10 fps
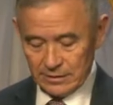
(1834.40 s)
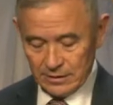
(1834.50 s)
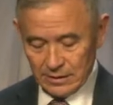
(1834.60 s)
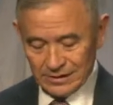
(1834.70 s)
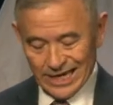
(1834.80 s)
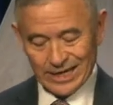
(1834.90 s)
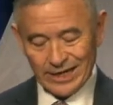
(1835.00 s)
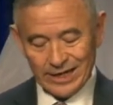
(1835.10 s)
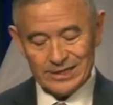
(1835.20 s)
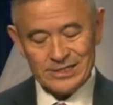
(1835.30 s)

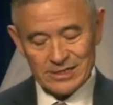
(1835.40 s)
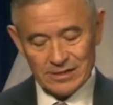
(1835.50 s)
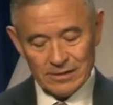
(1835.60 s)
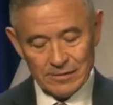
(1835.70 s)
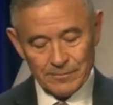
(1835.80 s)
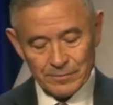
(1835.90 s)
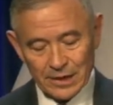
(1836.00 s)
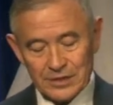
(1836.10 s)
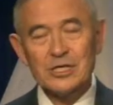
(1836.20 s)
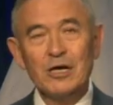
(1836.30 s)
decades,
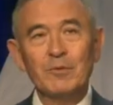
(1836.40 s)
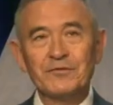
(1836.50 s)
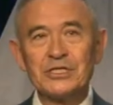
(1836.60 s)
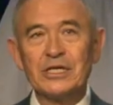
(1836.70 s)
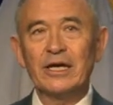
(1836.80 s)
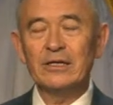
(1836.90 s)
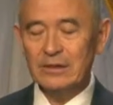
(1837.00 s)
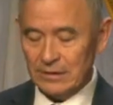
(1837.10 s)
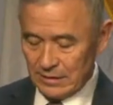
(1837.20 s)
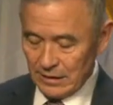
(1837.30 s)
as some have said,
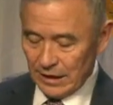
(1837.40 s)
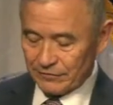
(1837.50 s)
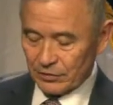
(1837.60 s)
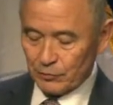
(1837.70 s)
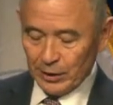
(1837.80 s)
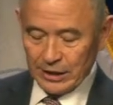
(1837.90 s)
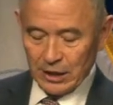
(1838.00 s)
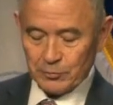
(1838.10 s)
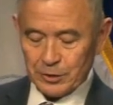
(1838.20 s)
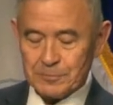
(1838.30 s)
if the three
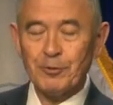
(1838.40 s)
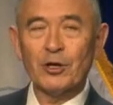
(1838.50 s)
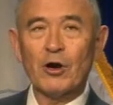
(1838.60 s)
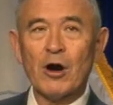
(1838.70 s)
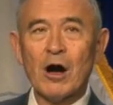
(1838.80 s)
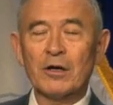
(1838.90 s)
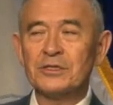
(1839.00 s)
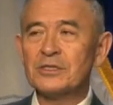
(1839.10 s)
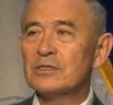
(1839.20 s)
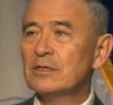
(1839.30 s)
countries put our
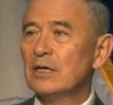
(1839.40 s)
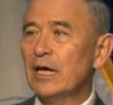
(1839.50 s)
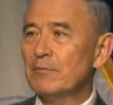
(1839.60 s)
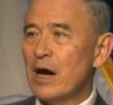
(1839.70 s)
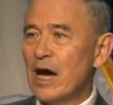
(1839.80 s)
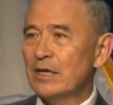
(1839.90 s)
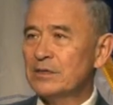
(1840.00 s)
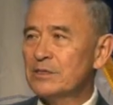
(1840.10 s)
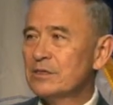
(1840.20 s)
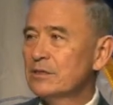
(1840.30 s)
hearts and
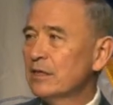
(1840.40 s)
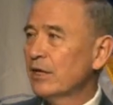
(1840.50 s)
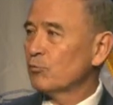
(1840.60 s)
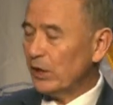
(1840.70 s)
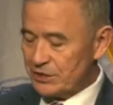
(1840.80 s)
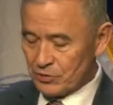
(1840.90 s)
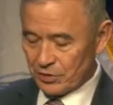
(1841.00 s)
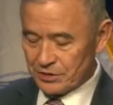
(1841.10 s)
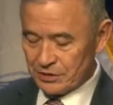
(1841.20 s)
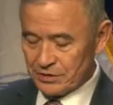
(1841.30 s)
minds and
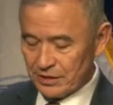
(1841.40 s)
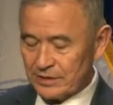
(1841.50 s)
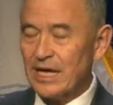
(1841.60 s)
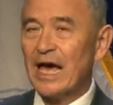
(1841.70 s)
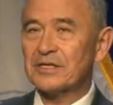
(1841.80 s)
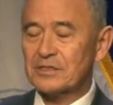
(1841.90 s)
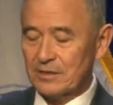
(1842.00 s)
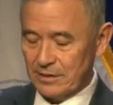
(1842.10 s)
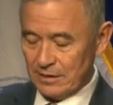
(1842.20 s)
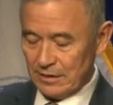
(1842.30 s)
resources to the task.
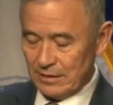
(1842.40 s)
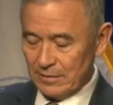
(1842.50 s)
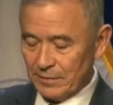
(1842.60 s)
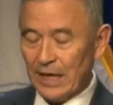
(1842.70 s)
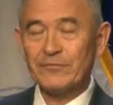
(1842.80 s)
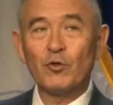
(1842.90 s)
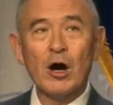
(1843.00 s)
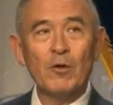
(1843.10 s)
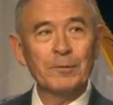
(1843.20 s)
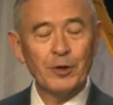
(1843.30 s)
After all,
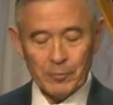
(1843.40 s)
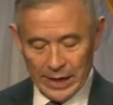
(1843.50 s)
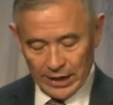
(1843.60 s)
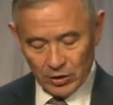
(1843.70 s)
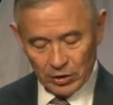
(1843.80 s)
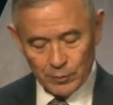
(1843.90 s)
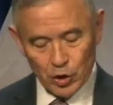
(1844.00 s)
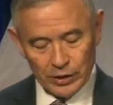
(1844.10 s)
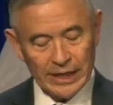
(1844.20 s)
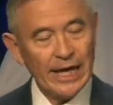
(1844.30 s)
we put a man on the moon
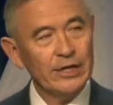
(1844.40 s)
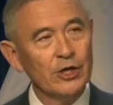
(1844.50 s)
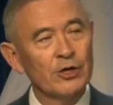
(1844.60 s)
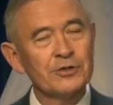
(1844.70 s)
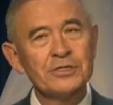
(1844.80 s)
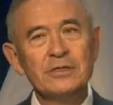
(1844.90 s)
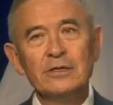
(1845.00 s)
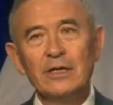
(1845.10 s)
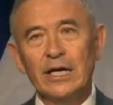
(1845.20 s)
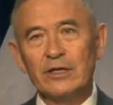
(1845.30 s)
in eight years,
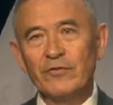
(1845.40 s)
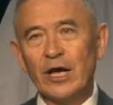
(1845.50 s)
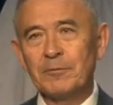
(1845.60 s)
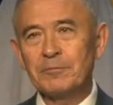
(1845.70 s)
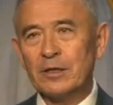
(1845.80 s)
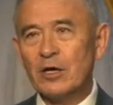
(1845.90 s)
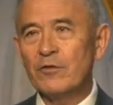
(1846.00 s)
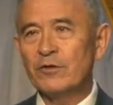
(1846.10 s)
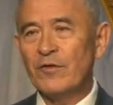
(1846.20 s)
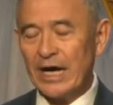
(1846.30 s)
and developed a COVID
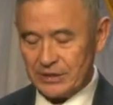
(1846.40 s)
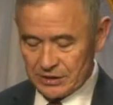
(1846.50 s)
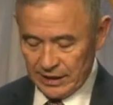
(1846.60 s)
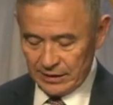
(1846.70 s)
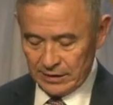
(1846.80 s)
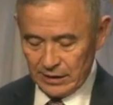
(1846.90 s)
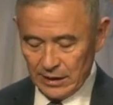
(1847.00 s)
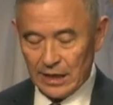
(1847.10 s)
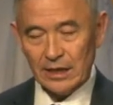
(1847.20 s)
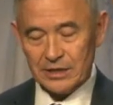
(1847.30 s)
vaccine
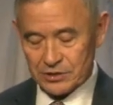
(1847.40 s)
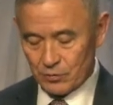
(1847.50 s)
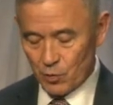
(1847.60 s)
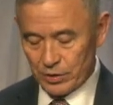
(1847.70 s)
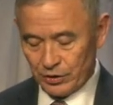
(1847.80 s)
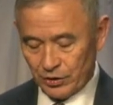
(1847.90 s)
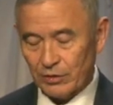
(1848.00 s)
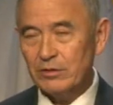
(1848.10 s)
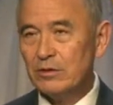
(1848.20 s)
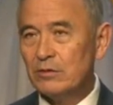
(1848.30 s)
in less than one year.
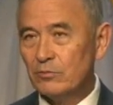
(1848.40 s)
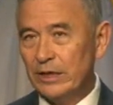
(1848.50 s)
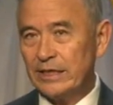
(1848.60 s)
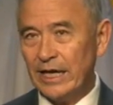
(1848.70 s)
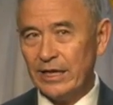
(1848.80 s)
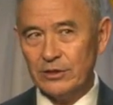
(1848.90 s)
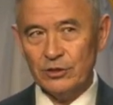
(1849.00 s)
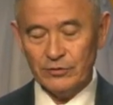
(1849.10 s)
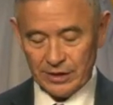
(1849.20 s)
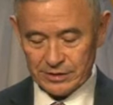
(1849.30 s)
We can do
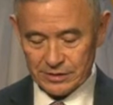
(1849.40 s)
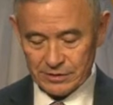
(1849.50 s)
this.